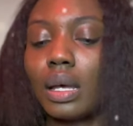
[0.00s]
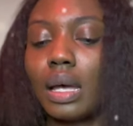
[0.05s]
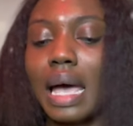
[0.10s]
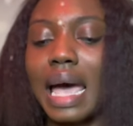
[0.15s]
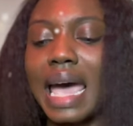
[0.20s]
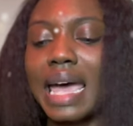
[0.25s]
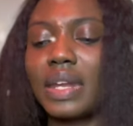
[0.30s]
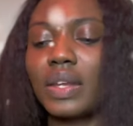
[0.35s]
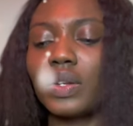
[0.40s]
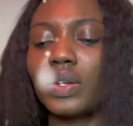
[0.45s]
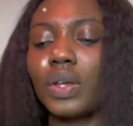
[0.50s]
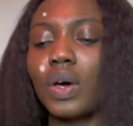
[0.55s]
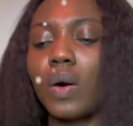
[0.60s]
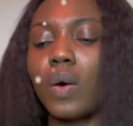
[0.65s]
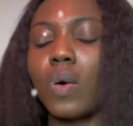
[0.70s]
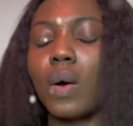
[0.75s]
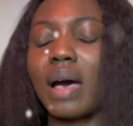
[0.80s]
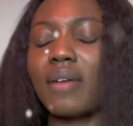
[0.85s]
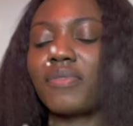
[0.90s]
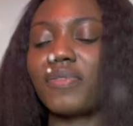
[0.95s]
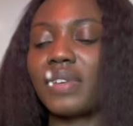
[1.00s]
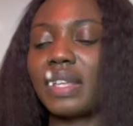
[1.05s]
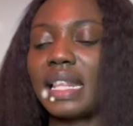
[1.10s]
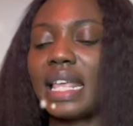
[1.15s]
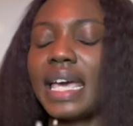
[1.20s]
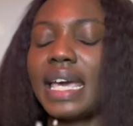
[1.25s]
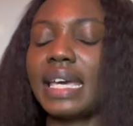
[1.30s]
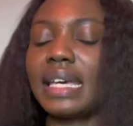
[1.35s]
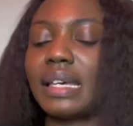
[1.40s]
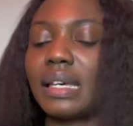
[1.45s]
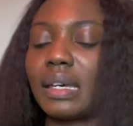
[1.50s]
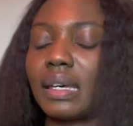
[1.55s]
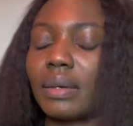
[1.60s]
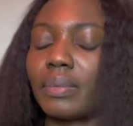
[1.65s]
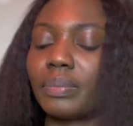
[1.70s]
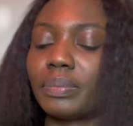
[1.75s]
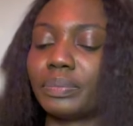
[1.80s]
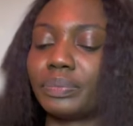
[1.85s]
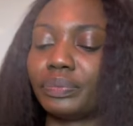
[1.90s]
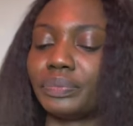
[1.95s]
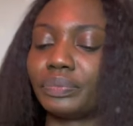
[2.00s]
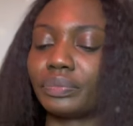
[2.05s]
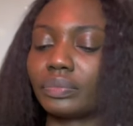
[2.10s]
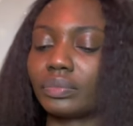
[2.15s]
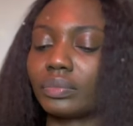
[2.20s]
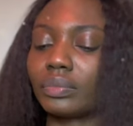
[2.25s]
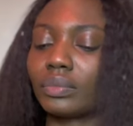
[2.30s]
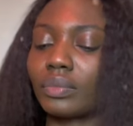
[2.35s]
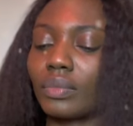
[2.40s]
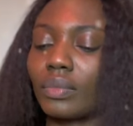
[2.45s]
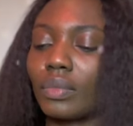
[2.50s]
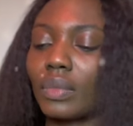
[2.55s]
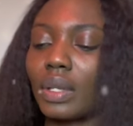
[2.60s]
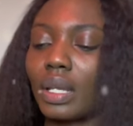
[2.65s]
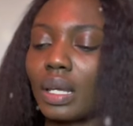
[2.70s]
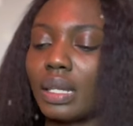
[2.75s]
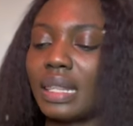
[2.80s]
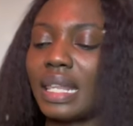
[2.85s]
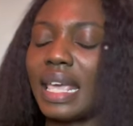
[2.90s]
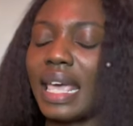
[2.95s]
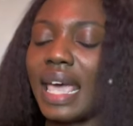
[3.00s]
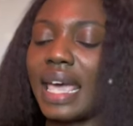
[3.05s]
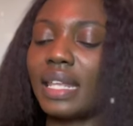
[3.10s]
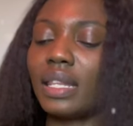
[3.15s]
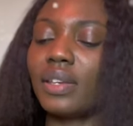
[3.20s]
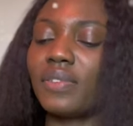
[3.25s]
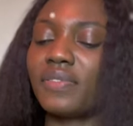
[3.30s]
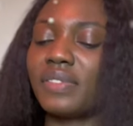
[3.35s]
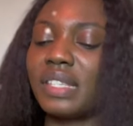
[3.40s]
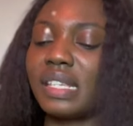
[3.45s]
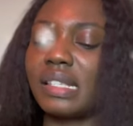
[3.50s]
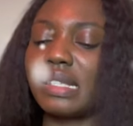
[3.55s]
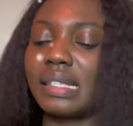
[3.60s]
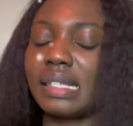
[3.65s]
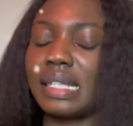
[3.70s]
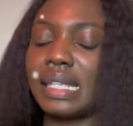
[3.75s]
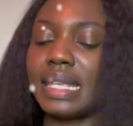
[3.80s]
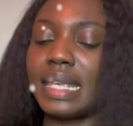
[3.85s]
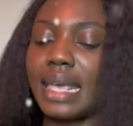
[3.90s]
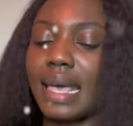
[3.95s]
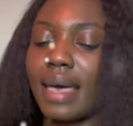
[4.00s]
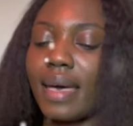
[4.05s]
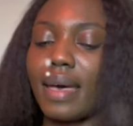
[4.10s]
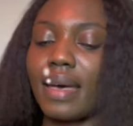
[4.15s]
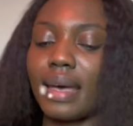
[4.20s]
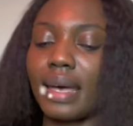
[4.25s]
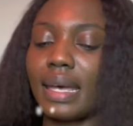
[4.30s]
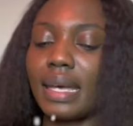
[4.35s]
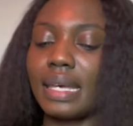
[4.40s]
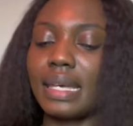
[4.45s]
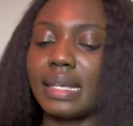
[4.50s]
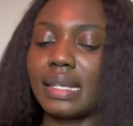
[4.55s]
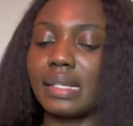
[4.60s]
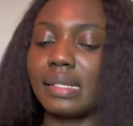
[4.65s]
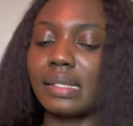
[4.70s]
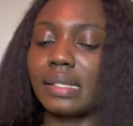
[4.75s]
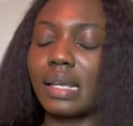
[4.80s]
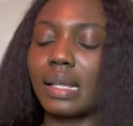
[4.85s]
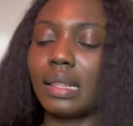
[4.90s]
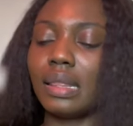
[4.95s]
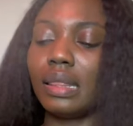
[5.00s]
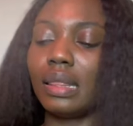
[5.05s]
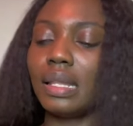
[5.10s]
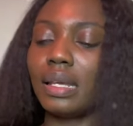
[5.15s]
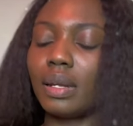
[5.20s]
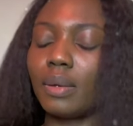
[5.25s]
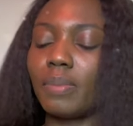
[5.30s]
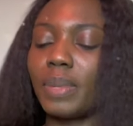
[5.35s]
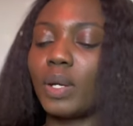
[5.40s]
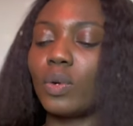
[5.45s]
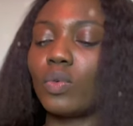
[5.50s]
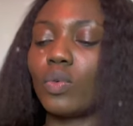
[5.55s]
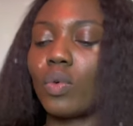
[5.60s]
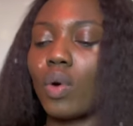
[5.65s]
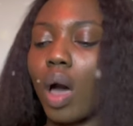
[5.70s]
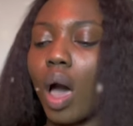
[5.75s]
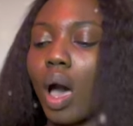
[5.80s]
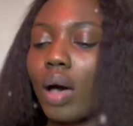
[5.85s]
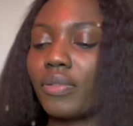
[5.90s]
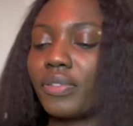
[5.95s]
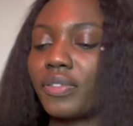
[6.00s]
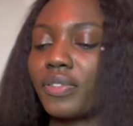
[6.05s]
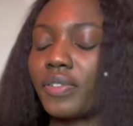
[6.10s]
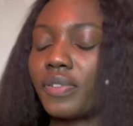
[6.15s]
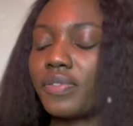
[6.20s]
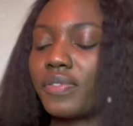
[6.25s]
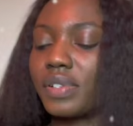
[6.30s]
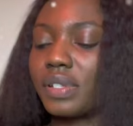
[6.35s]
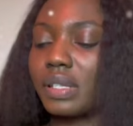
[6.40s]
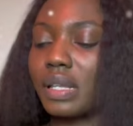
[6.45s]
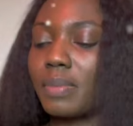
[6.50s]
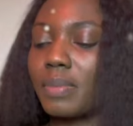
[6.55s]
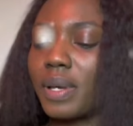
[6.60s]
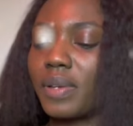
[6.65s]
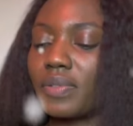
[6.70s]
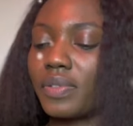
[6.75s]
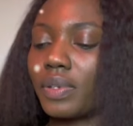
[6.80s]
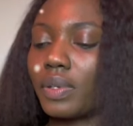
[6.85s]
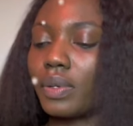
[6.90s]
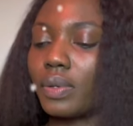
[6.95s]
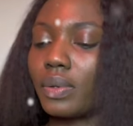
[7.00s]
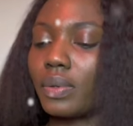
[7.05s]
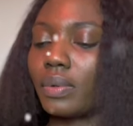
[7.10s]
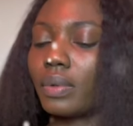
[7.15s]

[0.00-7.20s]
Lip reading: I don't know. I feel like the end of this year is a little bit rough for some of you.